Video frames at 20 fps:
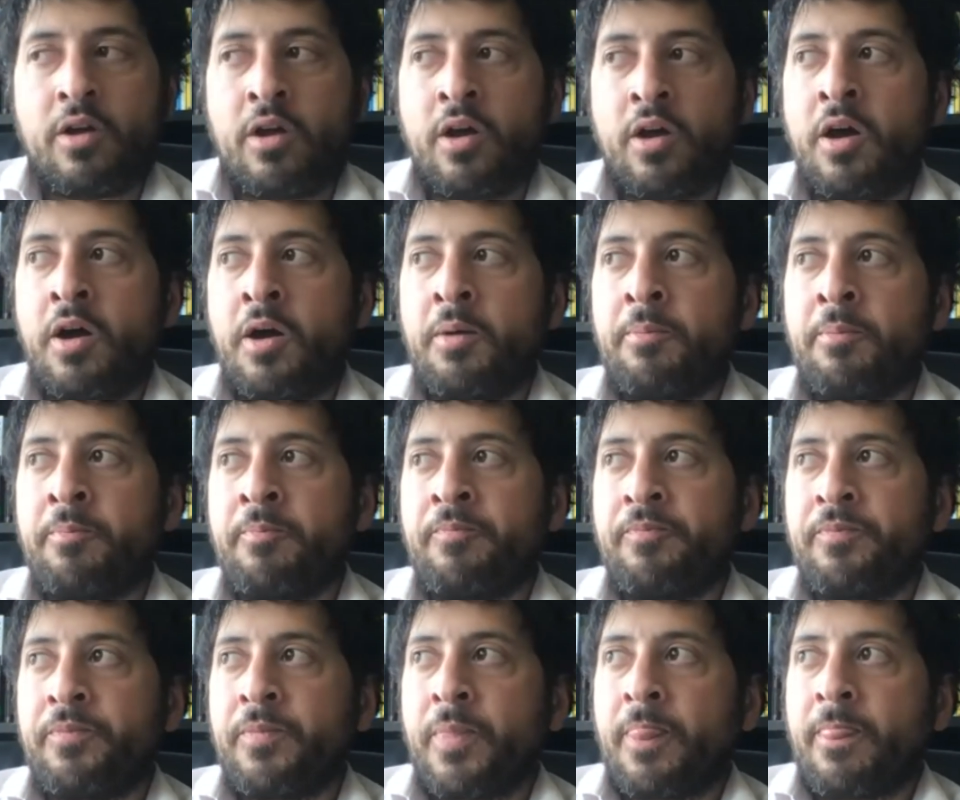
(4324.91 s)

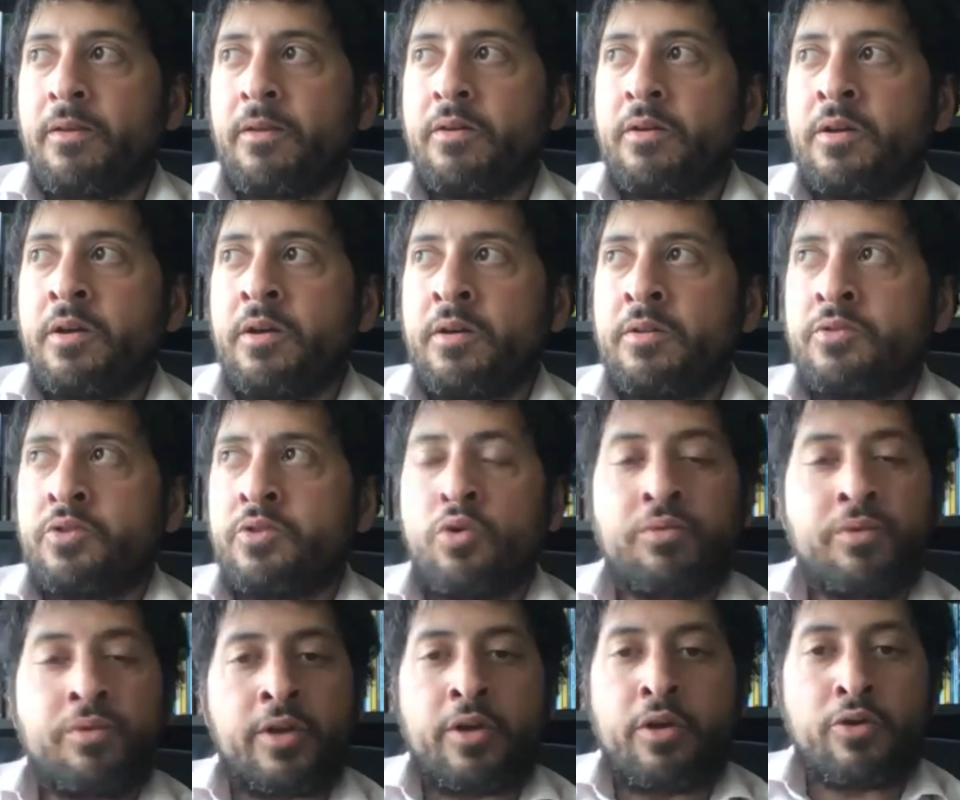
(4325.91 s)

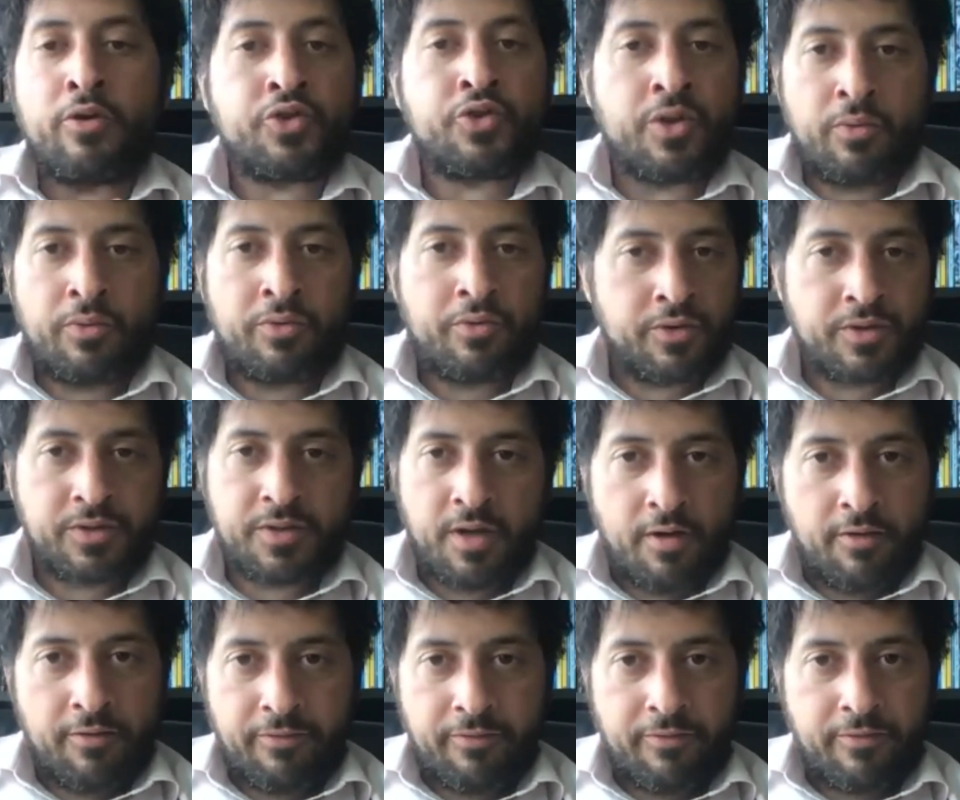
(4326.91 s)
Don't negotiate with
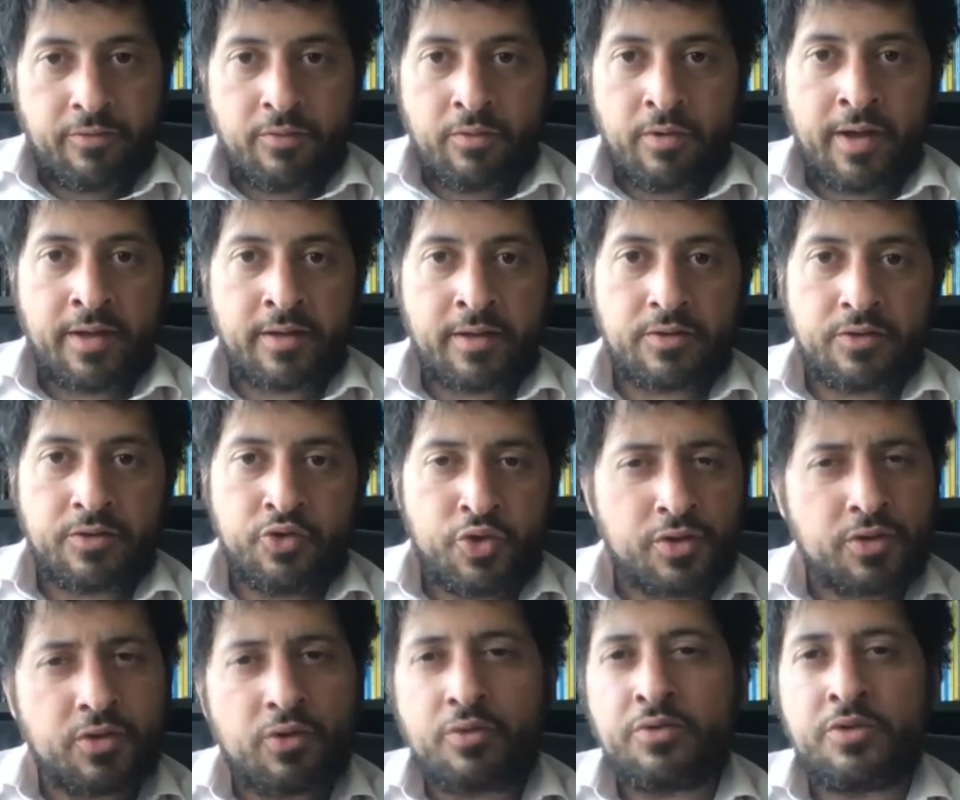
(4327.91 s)
yourself, right?
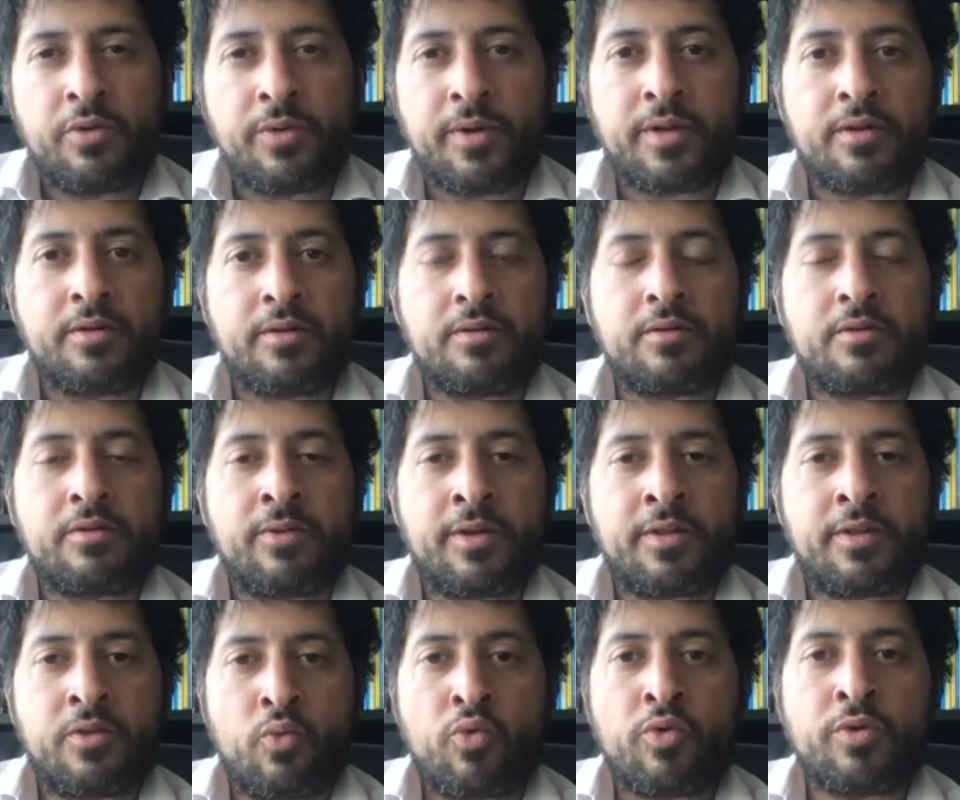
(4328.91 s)
Just go do it,
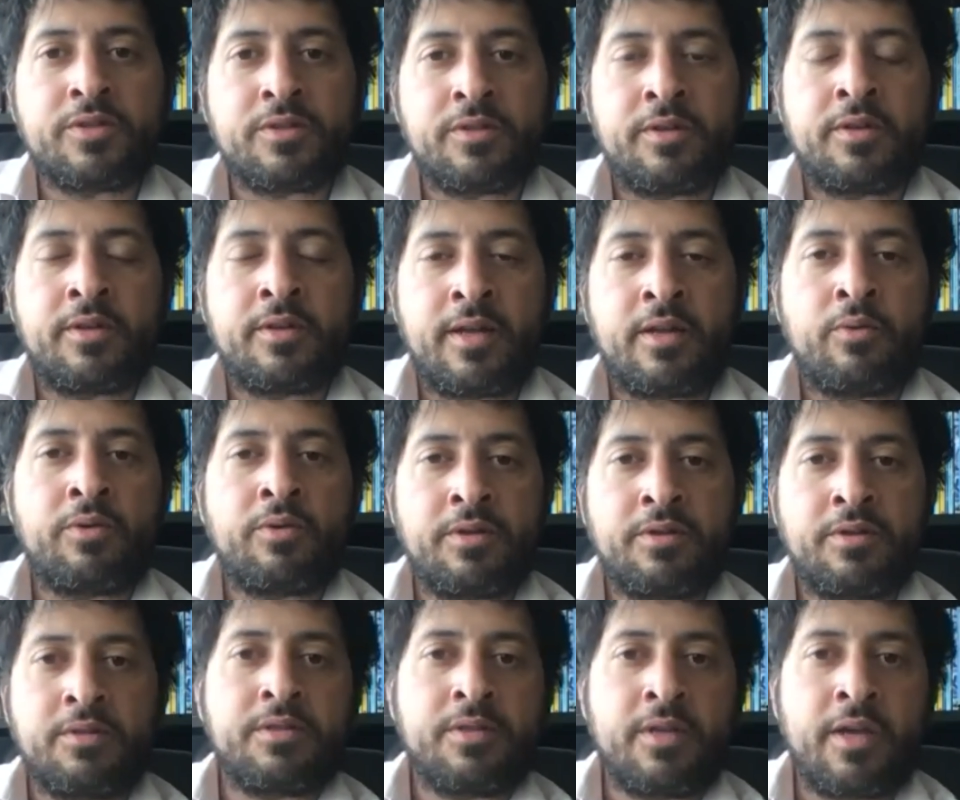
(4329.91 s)
right? The worst thing anyone
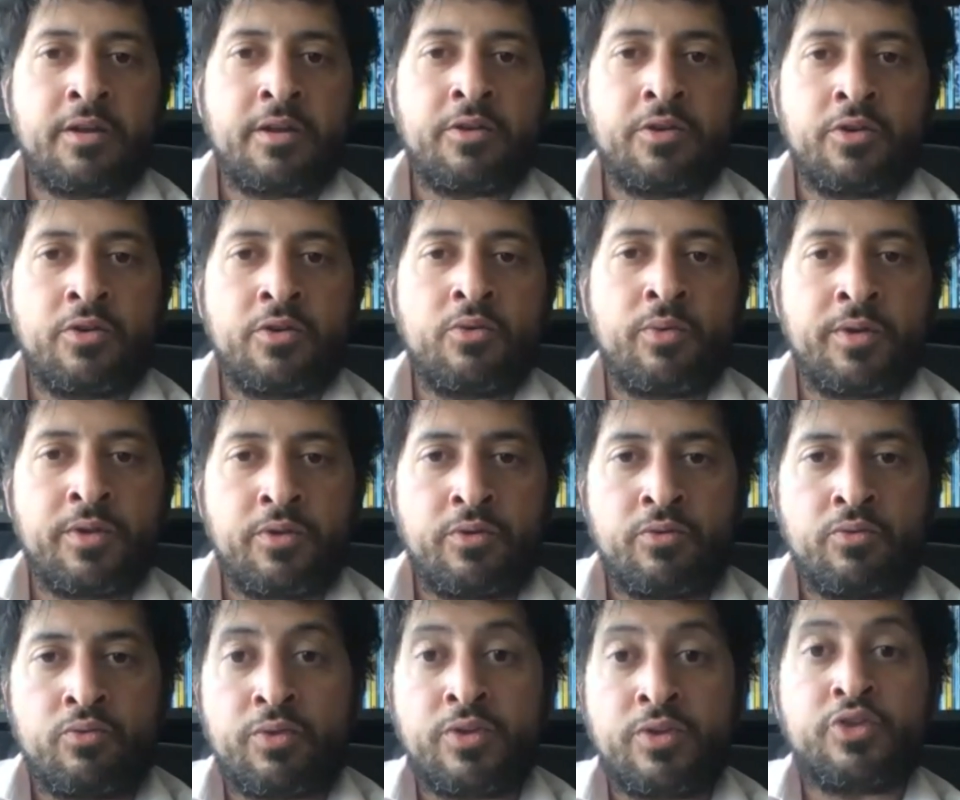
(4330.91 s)
can say to you when
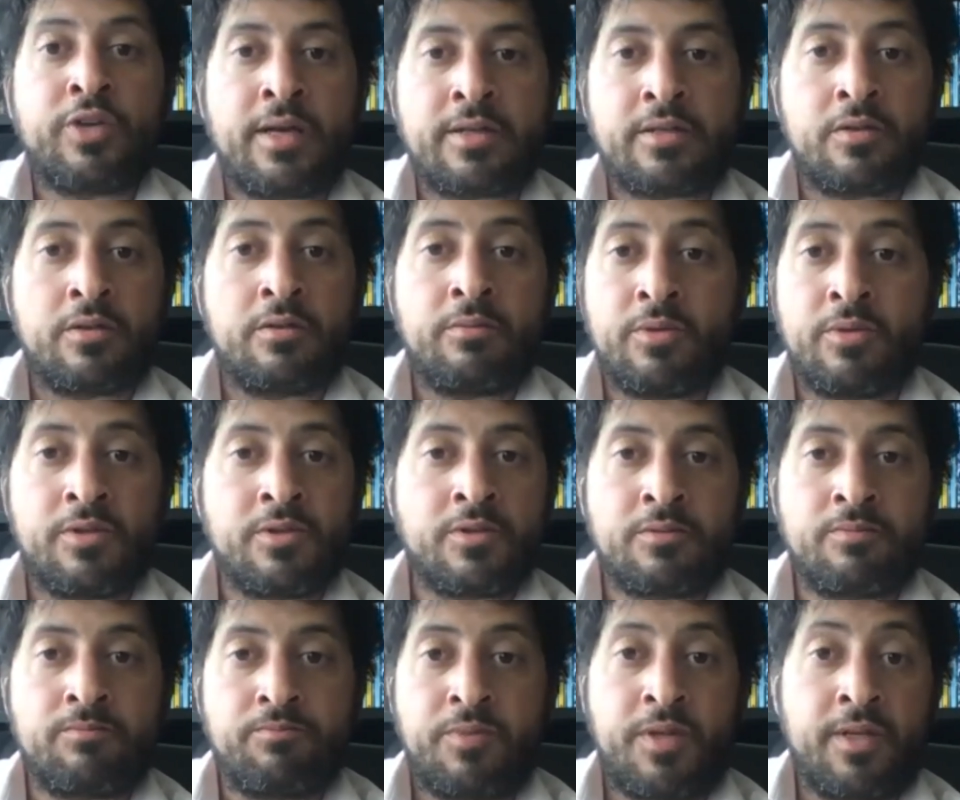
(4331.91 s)
you reach out to them
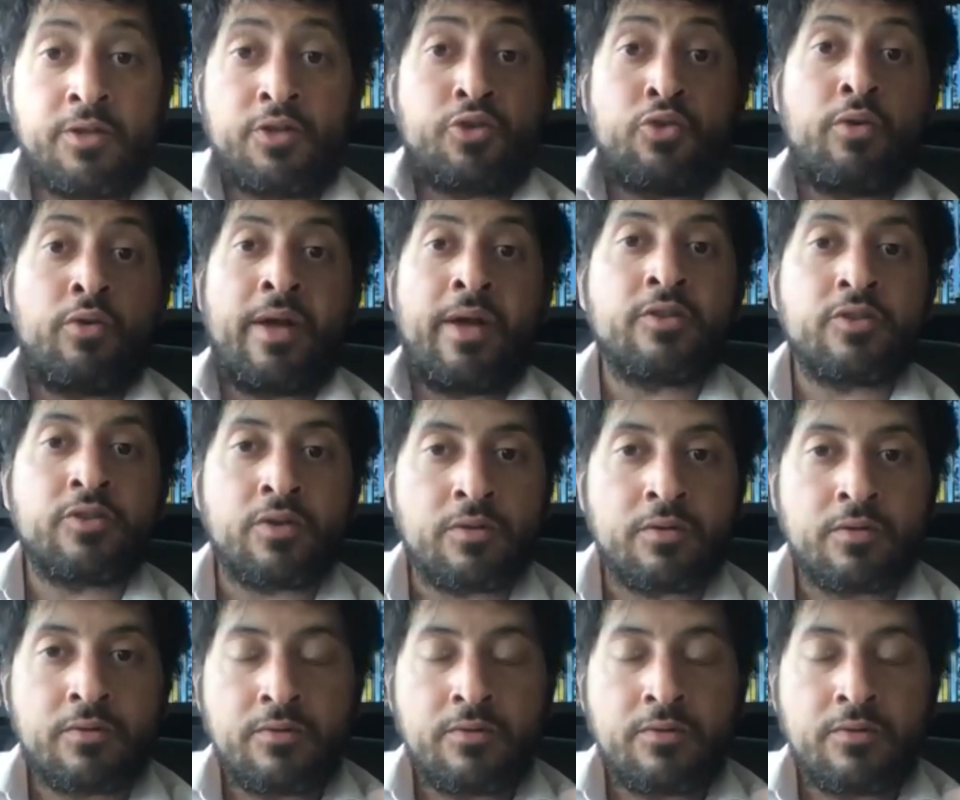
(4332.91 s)
is they just don't answer.